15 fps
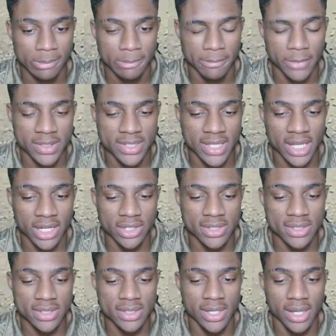Instead of
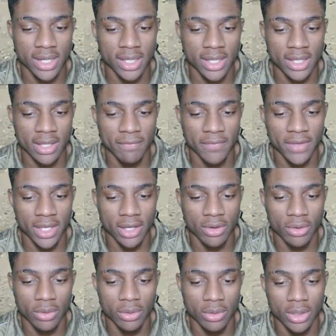just getting in the
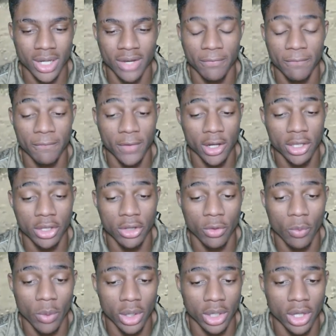vehicle, a
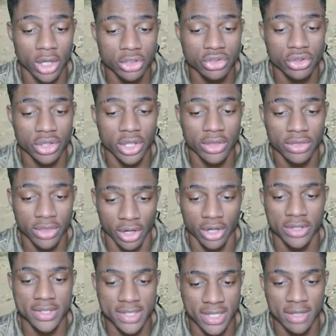fucking
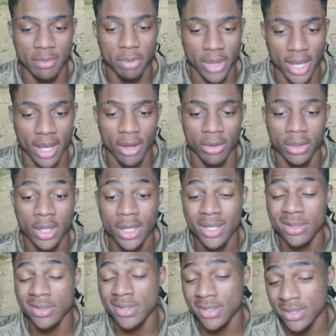113-pound,
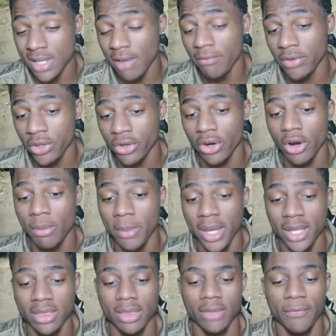70-year-old man